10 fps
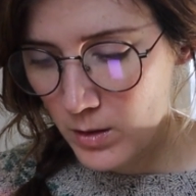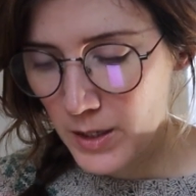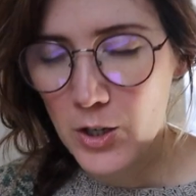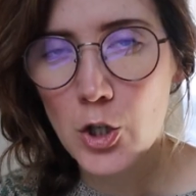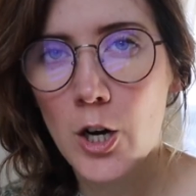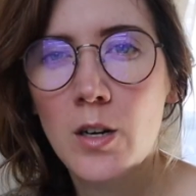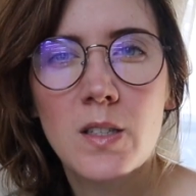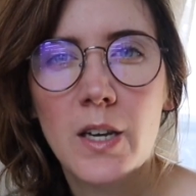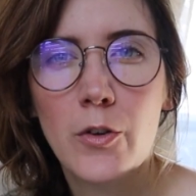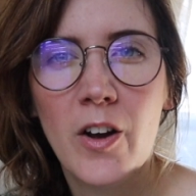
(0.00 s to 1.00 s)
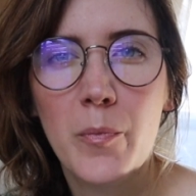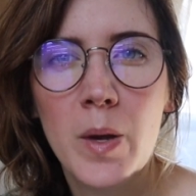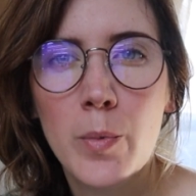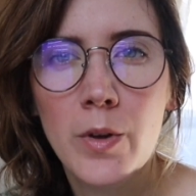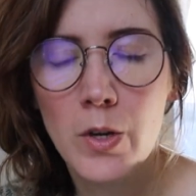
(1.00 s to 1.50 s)
like a chart. It's like graph
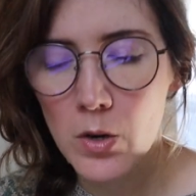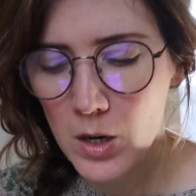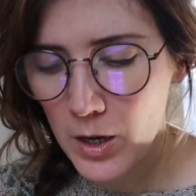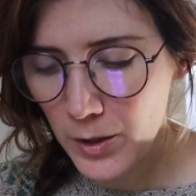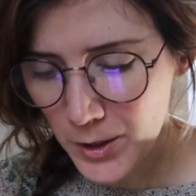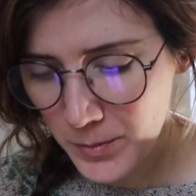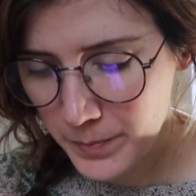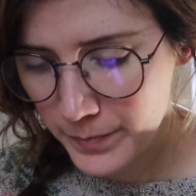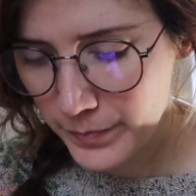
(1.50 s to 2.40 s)
paper that you can color.